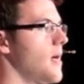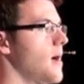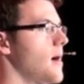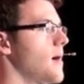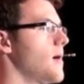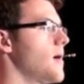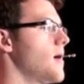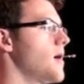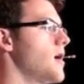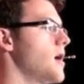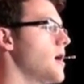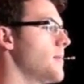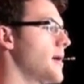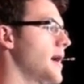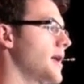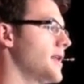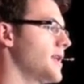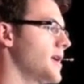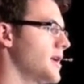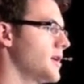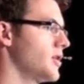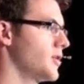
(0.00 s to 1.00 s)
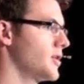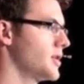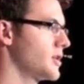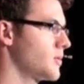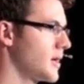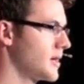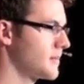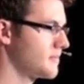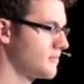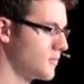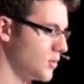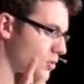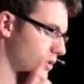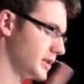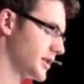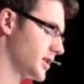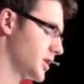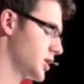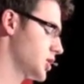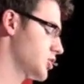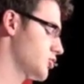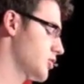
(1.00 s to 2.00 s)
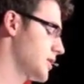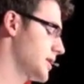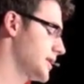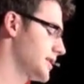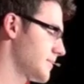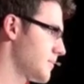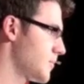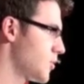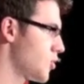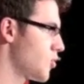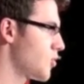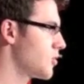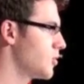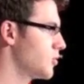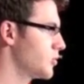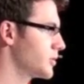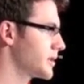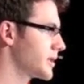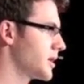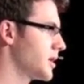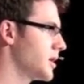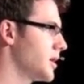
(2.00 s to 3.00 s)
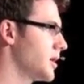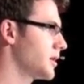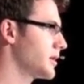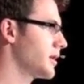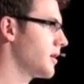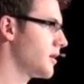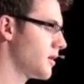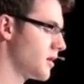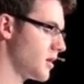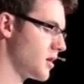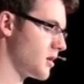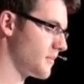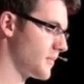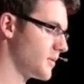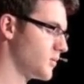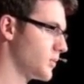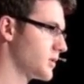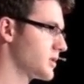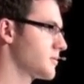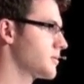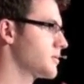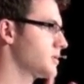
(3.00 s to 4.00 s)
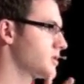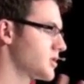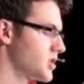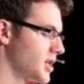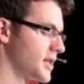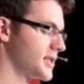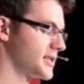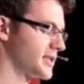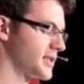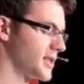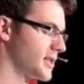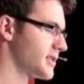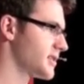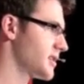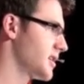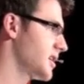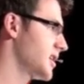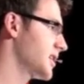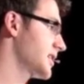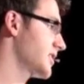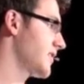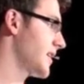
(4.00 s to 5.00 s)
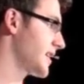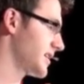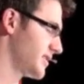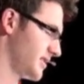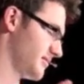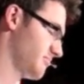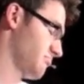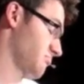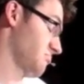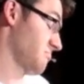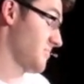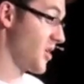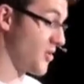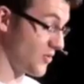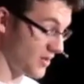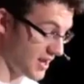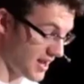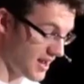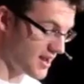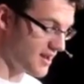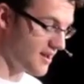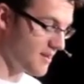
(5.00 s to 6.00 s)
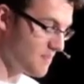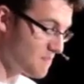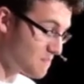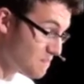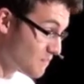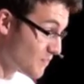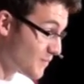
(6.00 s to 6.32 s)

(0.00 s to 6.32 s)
And then I underwent more surgery, some more cool scars, chicks dig scars, so that's okay.